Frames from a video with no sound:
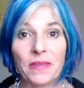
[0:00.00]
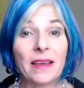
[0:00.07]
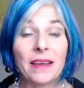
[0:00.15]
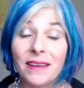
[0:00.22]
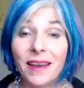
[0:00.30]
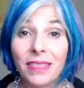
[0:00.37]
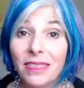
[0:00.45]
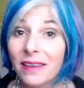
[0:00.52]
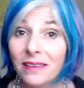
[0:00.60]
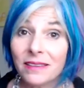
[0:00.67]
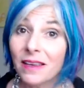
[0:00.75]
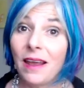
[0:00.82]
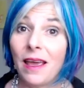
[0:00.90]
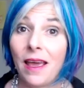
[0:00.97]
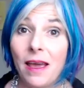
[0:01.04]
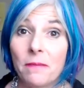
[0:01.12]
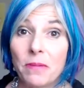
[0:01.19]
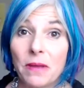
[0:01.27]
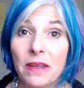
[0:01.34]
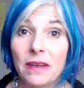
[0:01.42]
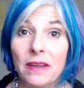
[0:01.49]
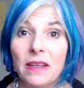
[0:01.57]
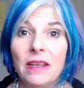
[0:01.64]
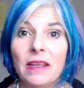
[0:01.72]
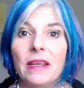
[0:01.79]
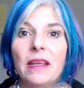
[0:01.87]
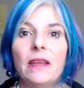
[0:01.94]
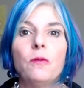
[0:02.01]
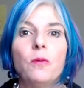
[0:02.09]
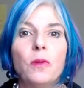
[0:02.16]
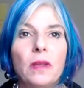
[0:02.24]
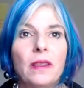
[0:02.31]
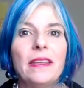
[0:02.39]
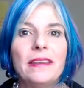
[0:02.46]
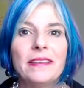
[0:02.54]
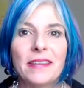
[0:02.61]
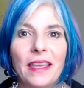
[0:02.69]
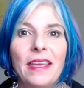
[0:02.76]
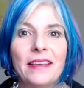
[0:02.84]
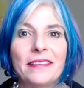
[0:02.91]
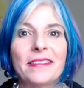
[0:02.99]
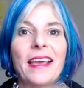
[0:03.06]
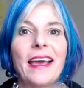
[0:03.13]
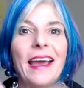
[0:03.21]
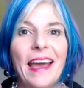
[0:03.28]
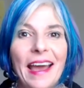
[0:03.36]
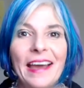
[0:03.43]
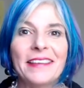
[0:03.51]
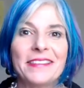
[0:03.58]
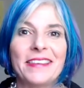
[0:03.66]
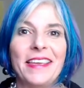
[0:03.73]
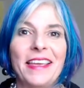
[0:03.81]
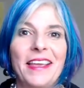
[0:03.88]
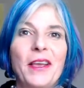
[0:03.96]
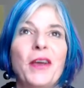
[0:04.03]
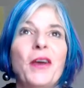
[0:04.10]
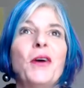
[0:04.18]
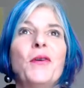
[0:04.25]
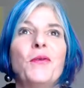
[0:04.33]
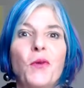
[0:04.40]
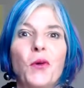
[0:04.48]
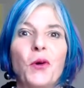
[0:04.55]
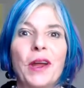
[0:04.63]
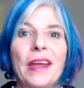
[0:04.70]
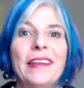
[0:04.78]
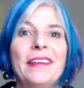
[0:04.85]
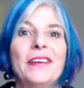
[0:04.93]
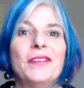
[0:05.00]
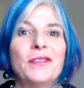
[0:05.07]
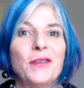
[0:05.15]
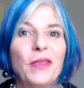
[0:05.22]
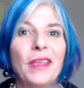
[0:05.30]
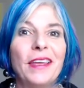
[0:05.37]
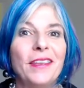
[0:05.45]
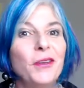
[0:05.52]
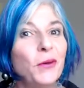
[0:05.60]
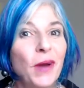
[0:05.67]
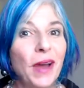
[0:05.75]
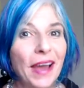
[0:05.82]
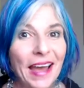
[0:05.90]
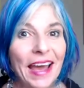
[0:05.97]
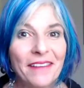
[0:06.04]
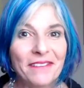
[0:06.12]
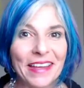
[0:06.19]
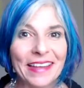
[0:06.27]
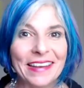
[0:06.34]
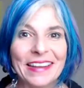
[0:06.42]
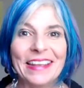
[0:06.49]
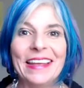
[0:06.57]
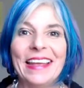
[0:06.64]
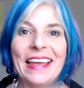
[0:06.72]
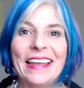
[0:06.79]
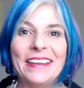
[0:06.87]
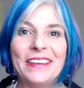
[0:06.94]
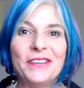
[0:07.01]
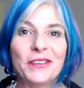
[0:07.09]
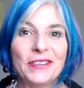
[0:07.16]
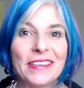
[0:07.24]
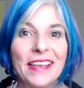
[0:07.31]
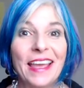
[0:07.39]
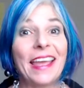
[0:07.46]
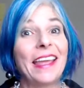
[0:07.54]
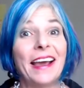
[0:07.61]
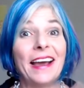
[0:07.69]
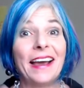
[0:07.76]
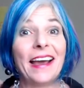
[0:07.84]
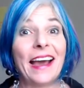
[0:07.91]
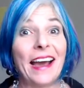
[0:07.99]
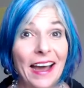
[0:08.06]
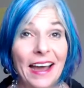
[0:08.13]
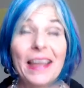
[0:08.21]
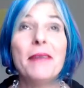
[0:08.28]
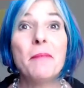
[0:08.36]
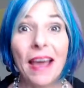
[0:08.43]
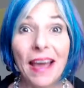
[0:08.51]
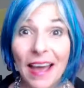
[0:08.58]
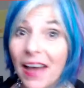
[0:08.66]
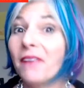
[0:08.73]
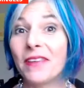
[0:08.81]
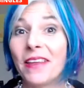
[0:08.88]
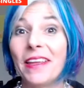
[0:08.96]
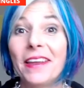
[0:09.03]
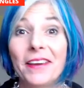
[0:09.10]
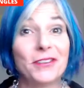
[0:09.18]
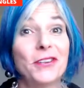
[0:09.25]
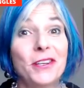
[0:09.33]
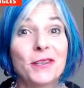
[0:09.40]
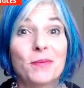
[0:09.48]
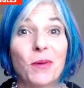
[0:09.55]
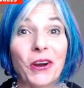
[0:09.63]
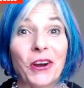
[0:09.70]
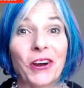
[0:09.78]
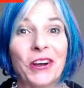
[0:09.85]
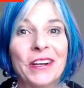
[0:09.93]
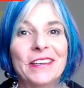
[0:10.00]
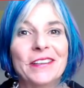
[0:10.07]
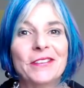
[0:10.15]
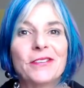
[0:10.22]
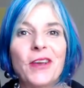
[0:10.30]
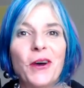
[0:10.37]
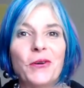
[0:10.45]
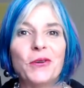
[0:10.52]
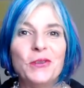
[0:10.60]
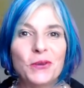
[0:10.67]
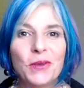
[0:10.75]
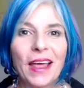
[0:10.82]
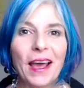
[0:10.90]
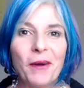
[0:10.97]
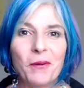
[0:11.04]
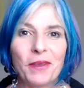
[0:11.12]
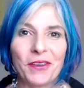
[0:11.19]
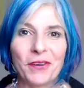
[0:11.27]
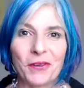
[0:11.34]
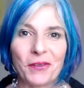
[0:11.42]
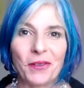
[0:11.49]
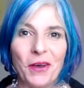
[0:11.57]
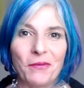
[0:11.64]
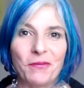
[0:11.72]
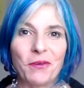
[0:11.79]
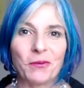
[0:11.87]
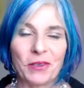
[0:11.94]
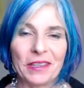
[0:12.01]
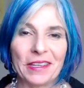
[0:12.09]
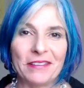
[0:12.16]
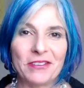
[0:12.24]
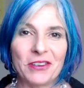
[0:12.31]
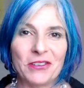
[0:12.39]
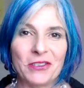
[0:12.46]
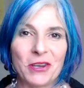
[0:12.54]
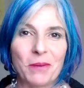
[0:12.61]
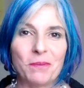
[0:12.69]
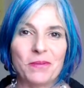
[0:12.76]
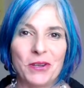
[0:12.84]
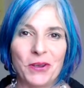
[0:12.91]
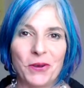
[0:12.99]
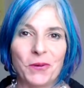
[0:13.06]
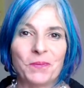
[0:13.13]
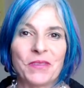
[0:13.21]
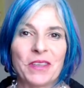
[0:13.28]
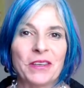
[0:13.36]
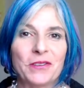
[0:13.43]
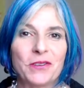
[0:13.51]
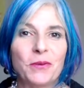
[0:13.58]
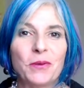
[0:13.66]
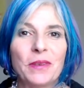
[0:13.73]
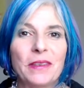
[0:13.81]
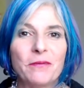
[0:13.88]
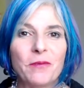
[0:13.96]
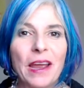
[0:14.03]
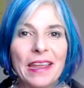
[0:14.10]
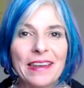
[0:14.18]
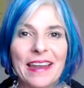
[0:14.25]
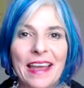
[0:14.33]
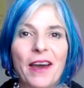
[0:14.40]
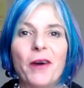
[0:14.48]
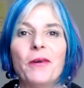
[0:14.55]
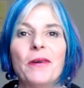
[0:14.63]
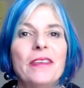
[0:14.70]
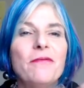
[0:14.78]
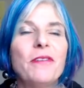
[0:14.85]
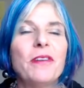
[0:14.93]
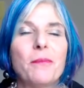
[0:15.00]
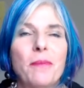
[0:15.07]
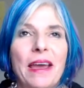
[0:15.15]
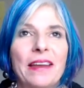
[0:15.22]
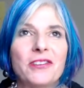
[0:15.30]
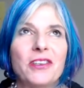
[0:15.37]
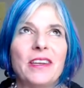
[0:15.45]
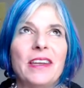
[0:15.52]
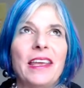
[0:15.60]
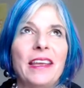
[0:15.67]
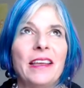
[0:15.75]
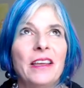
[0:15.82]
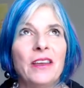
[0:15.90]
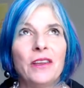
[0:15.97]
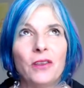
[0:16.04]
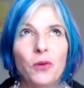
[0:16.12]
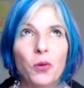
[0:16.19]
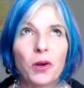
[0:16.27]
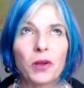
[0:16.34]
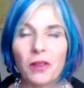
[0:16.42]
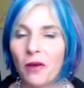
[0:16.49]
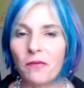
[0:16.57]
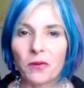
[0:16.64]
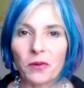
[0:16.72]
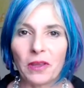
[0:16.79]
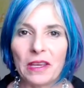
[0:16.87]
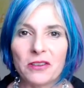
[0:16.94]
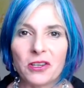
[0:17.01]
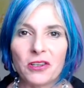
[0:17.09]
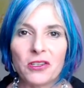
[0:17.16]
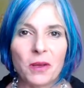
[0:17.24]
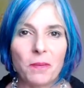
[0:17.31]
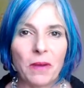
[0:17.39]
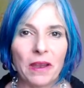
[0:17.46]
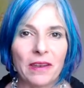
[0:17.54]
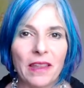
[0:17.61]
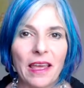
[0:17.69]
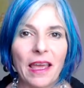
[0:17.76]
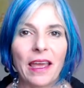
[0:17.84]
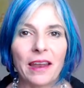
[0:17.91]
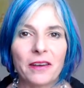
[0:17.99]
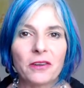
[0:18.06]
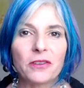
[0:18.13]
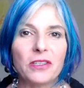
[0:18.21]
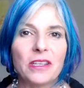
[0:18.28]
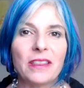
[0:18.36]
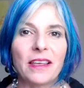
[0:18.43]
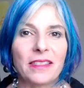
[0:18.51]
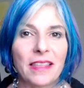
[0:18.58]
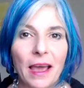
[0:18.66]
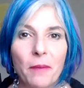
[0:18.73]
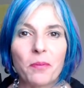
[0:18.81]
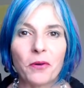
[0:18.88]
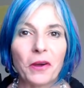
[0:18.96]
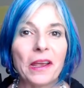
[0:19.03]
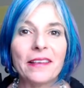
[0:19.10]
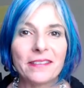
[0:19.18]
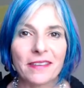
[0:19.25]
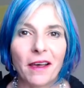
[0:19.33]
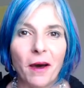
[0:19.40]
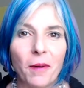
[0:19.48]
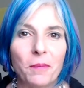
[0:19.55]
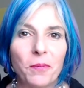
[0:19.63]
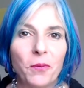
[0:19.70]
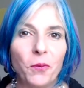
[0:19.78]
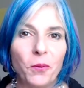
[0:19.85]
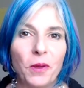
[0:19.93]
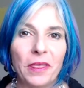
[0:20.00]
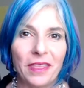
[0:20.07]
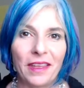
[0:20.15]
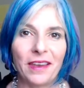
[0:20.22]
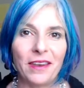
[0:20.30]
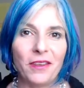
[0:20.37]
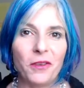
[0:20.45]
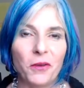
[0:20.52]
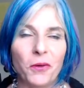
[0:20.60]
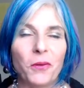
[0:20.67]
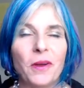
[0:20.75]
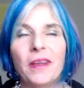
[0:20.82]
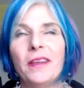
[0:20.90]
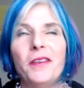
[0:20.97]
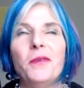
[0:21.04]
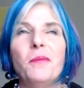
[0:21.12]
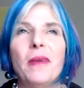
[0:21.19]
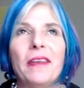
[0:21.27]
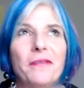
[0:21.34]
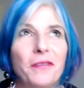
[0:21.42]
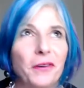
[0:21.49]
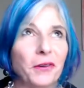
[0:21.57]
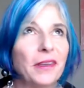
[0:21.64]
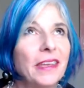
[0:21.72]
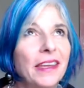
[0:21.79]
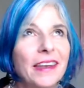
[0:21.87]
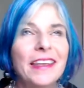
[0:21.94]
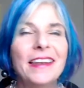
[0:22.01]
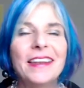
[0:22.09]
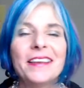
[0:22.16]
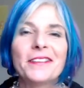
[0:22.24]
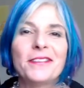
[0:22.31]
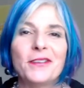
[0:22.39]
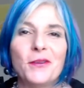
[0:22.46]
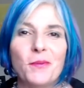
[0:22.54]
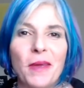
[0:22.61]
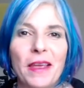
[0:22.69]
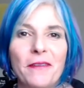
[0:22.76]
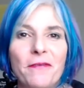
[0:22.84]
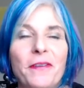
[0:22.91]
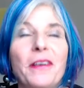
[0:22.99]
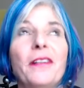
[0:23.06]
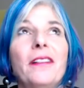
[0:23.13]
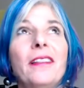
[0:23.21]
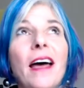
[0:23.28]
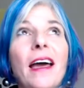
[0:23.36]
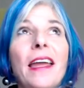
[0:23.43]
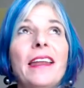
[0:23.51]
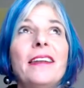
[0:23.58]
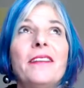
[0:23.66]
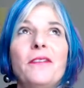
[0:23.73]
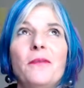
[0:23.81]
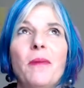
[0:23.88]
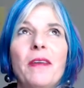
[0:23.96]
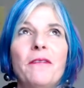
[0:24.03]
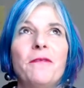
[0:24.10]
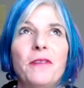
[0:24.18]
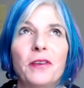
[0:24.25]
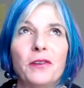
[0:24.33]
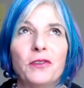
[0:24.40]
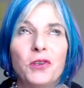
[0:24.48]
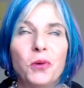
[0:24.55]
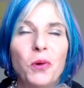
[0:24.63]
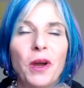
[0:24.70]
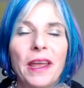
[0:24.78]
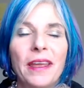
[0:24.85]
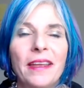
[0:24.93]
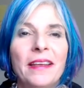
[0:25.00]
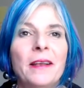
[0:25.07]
nothing's going to happen. It really takes asking for it so that you have it. And you'll say, I'm having a cheeseburger. So do that with your love relationship too. So right now, even imagining your love relationship and the energy that that brings up within you. You may feel giddiness, you may feel light, you may feel joy.